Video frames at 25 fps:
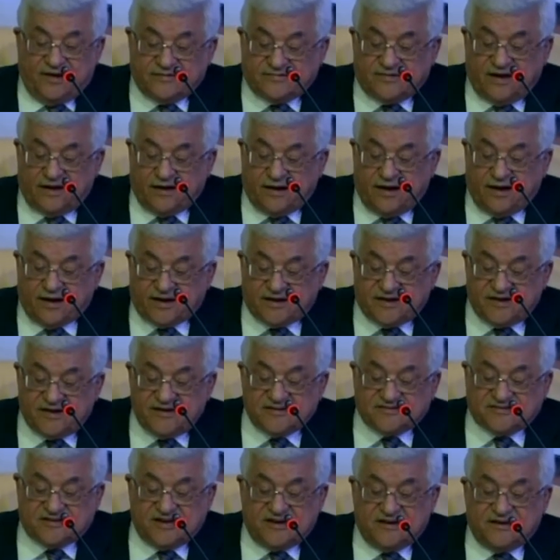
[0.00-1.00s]
They
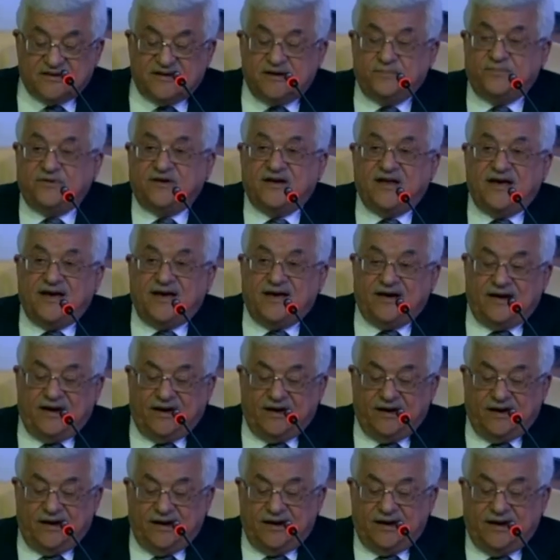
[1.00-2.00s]
also refused to
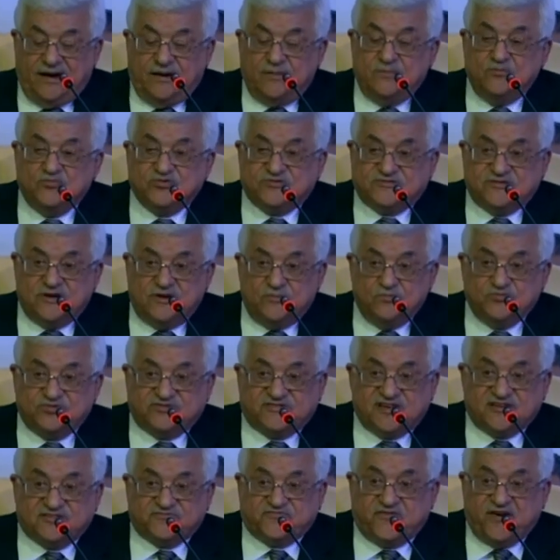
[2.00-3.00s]
grant construction
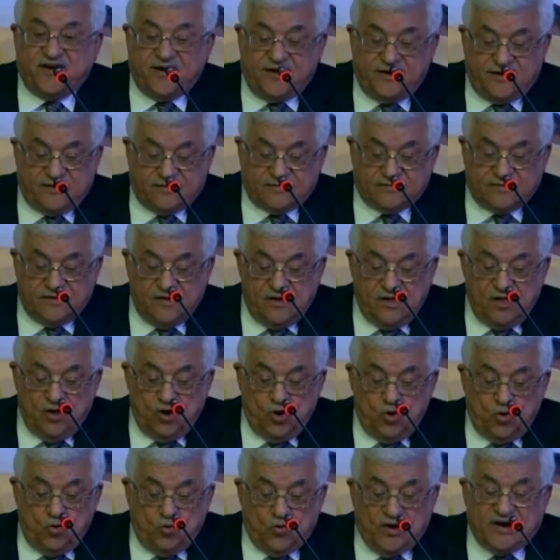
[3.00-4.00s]
permits to
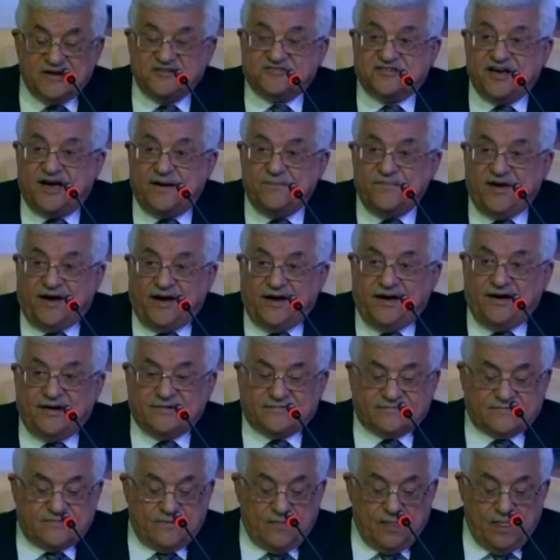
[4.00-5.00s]
build
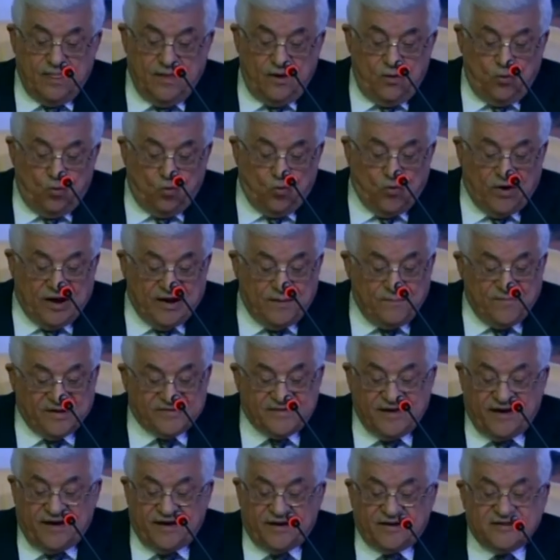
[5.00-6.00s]
hospitals,
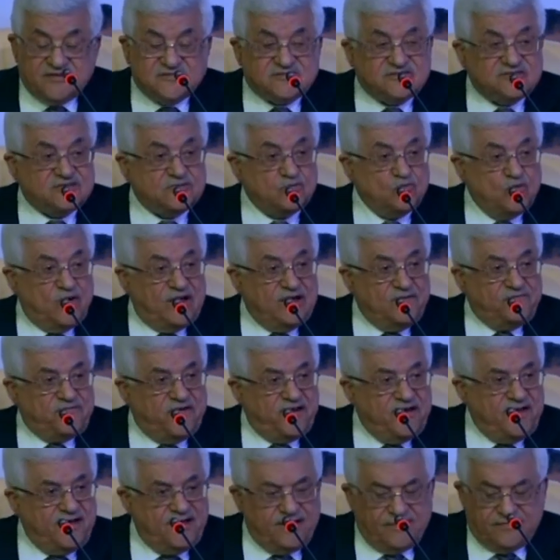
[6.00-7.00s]
universities,
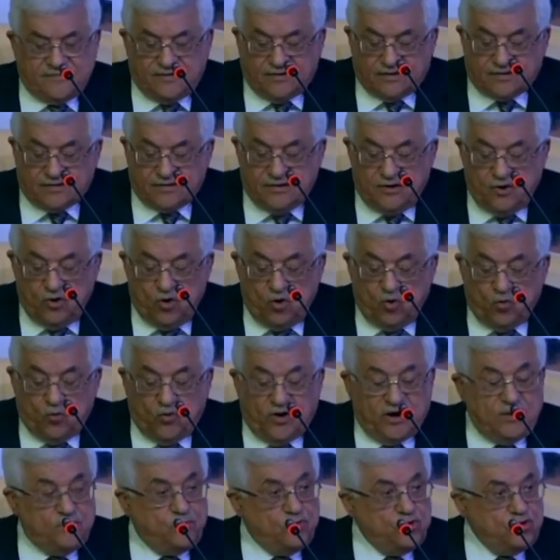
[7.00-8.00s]
schools,
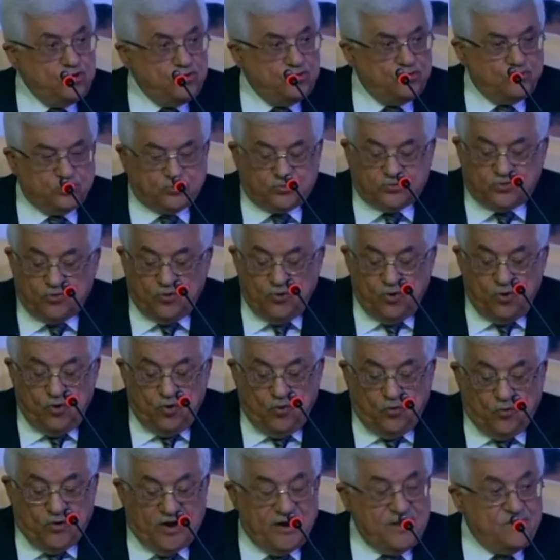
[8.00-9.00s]
hotels,
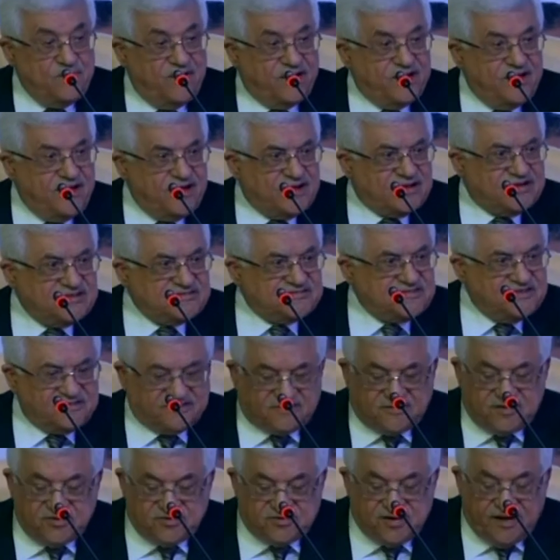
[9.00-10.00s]
homes, and
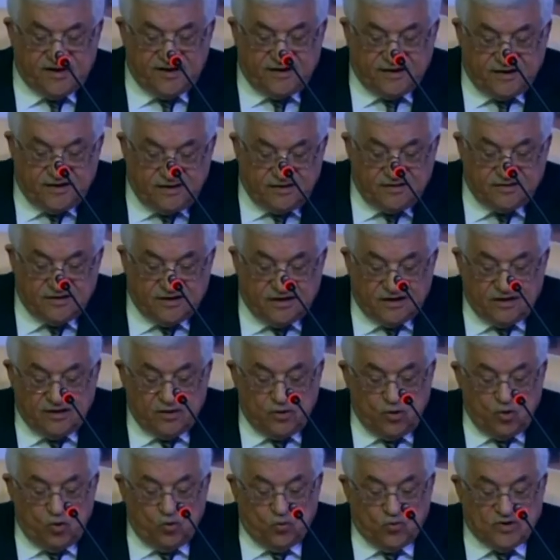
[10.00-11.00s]
commercial
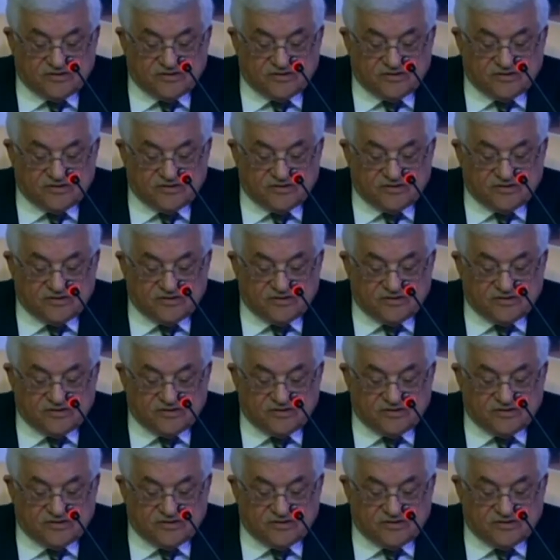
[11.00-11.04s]
centers,